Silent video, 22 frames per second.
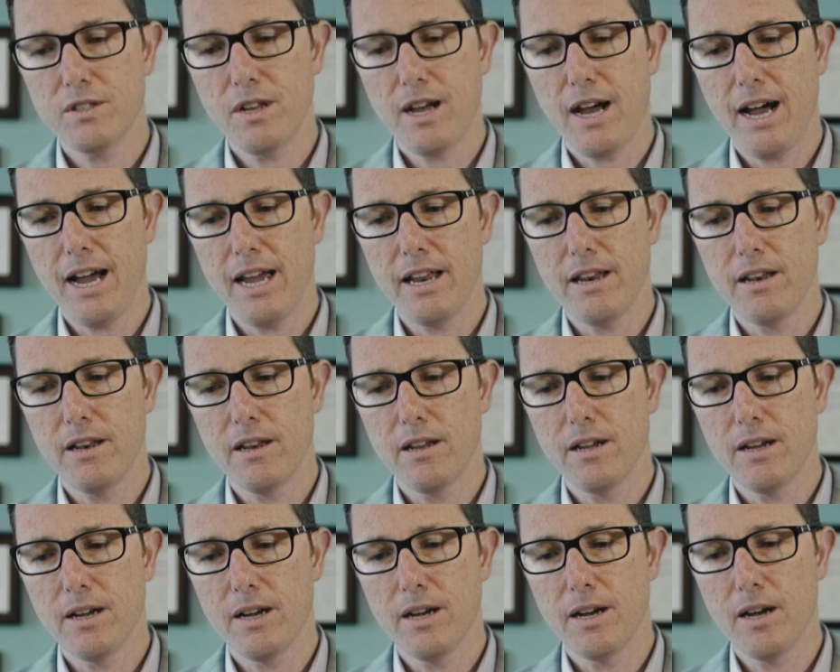is not
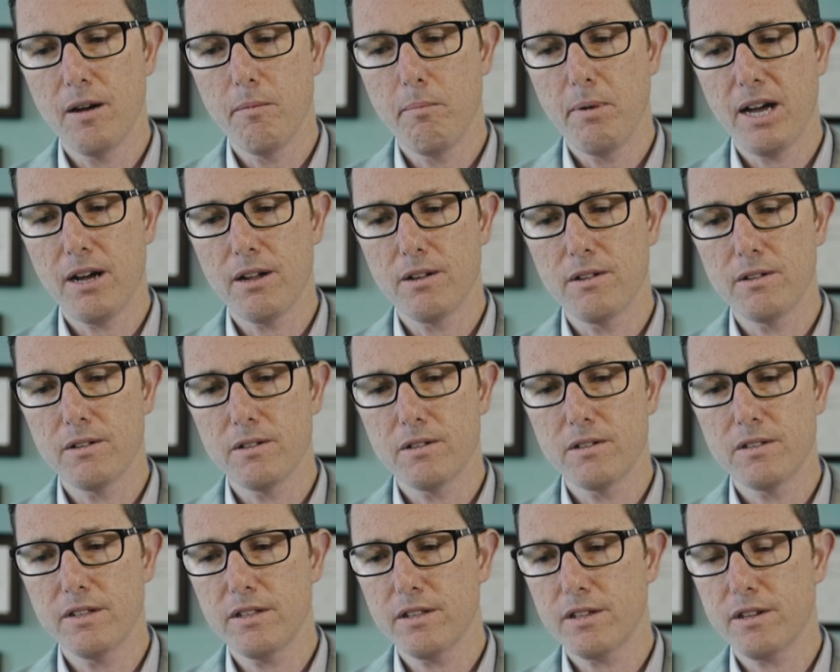uh, about
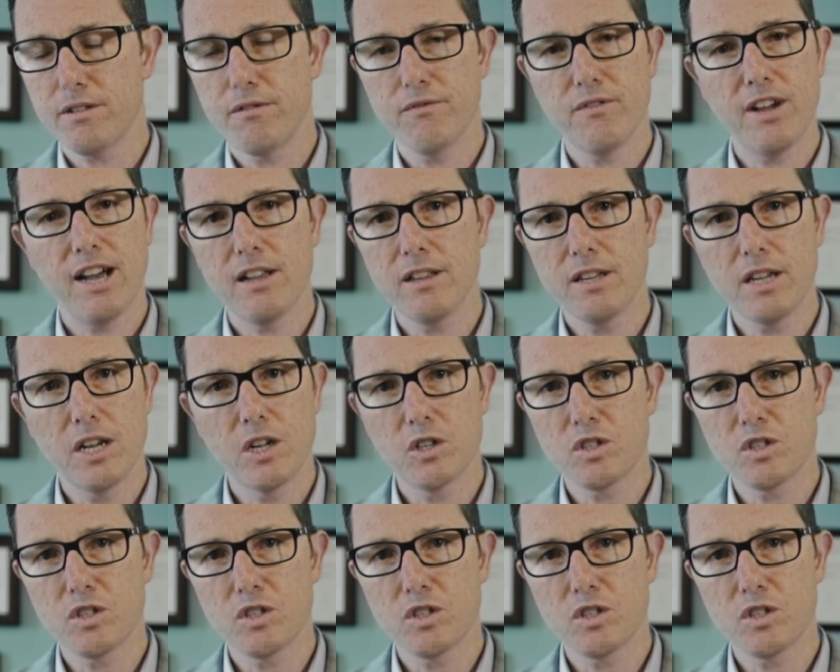Silicon Valley